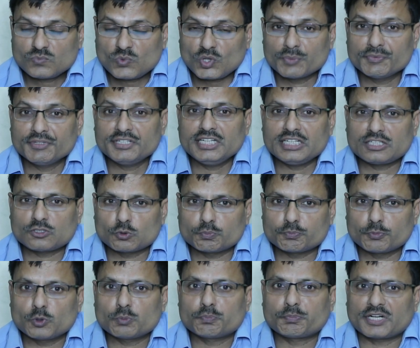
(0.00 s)
We need to
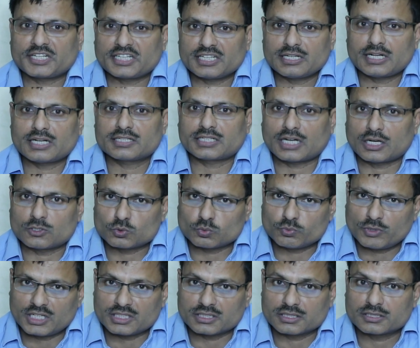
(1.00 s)
pull patella
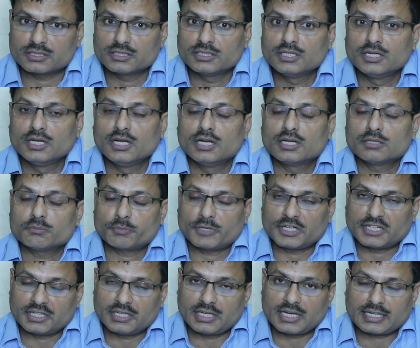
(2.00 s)
downward.
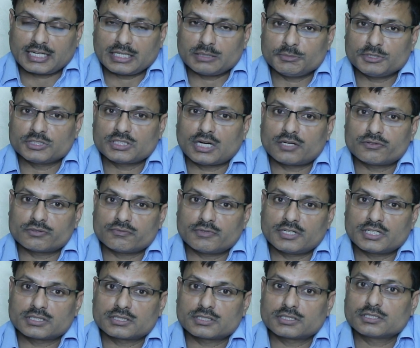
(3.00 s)
Patella can be
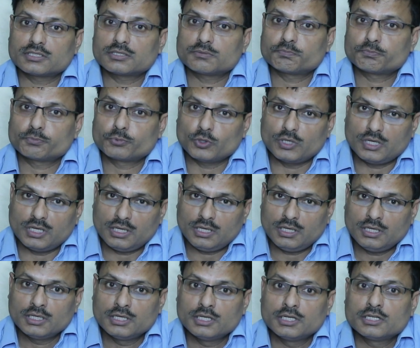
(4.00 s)
downward
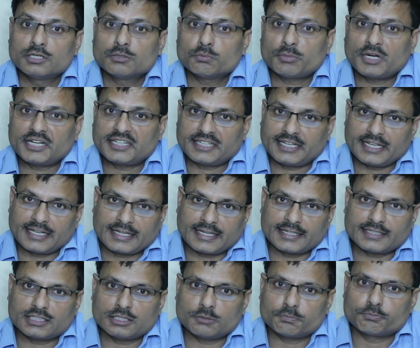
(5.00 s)
pulled by
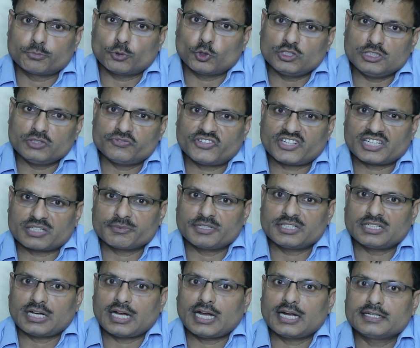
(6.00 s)
taking the bony
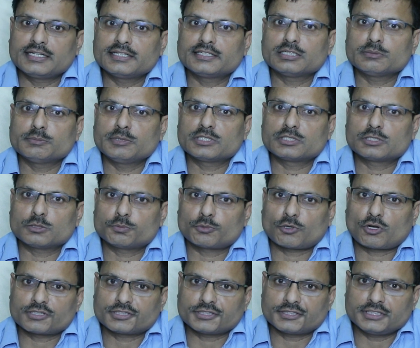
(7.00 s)
fragment at the tibial
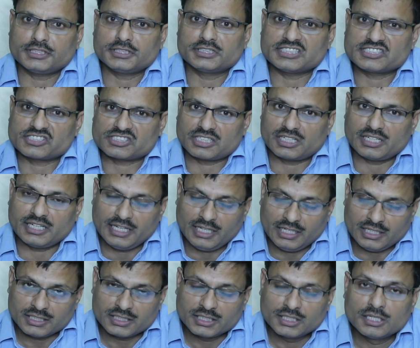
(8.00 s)
tuberosity
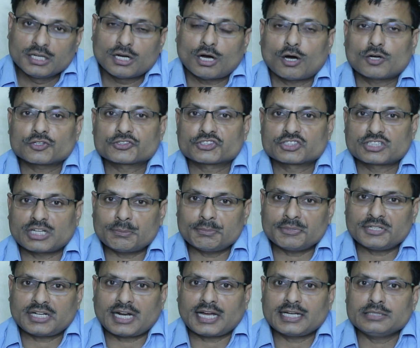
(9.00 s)
distally, or
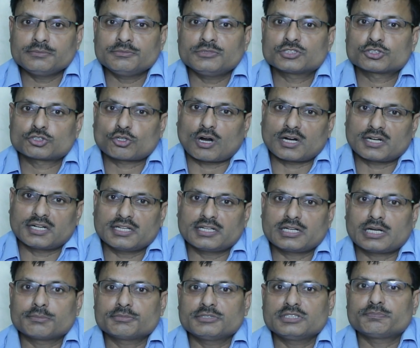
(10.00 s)
sometime
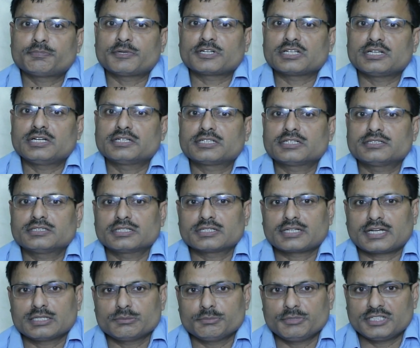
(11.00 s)
shortening of the patellar tendon
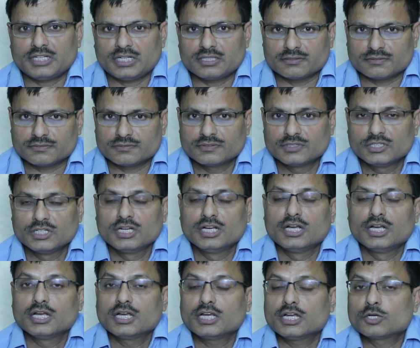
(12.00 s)
can be done.
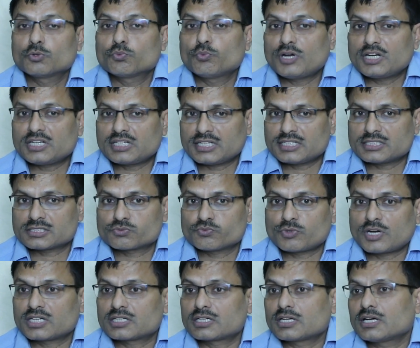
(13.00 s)
In one case,
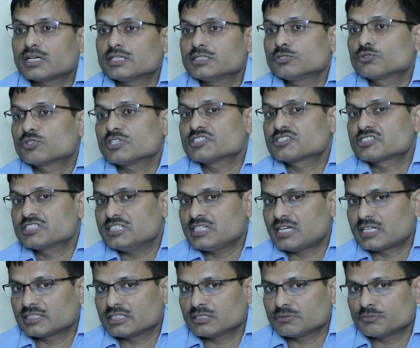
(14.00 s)
what you can see
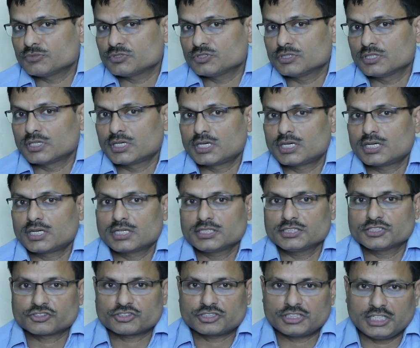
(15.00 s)
on
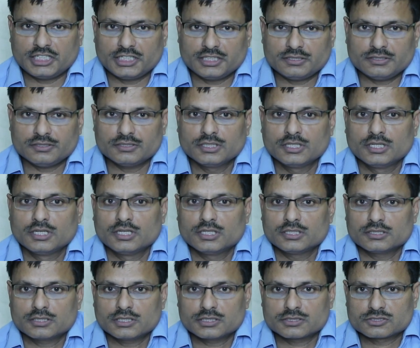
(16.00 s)
the screen,
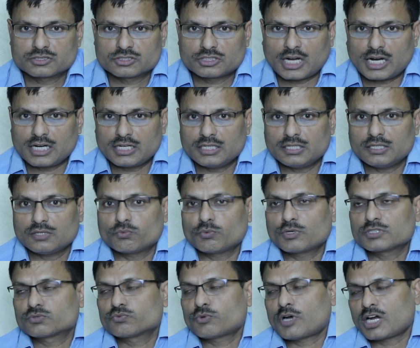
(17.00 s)
the child
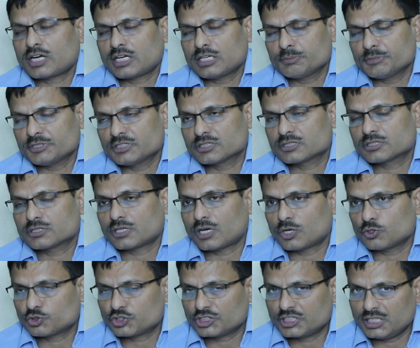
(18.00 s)
was walking with the
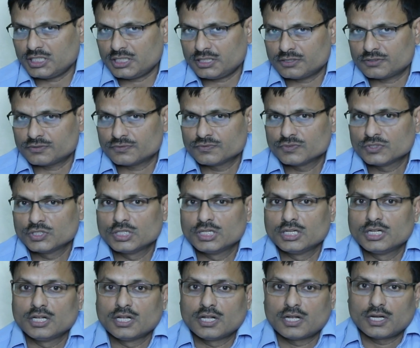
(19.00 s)
crouch gait.
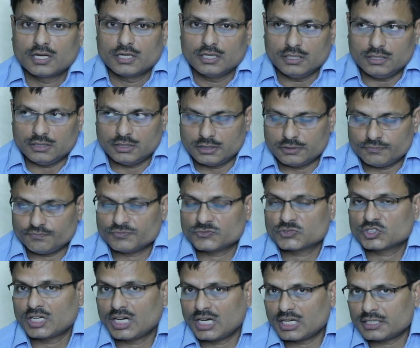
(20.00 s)

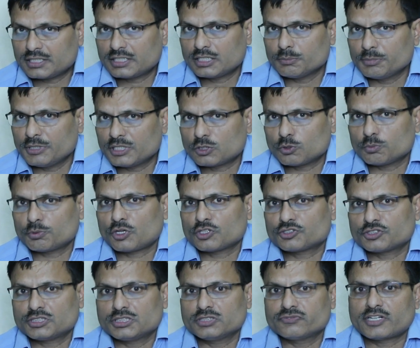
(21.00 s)
Her tibial
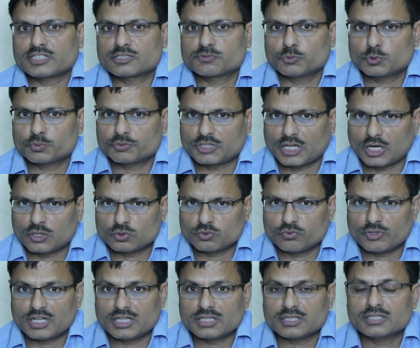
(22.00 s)
tuberosity was moved
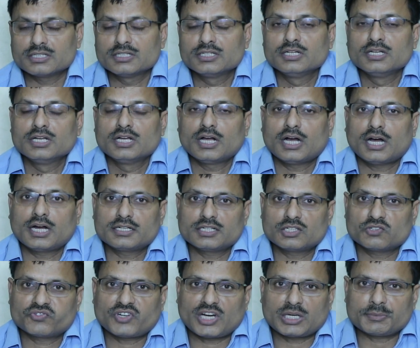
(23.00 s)
downward, and
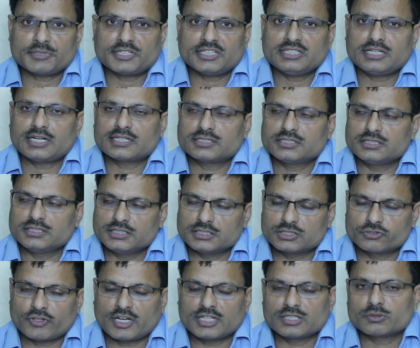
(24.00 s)
deformity at the knee
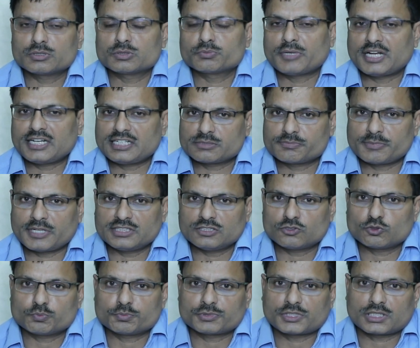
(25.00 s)
joint was managed by
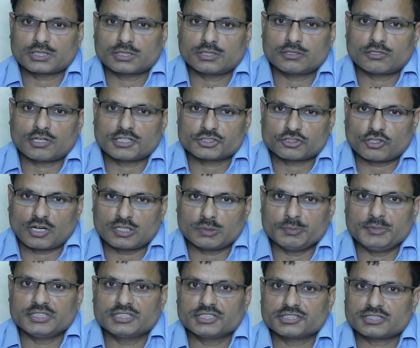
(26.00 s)
the supracondylar
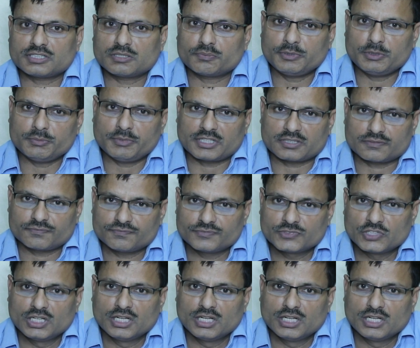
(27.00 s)
osteotomy distal femur.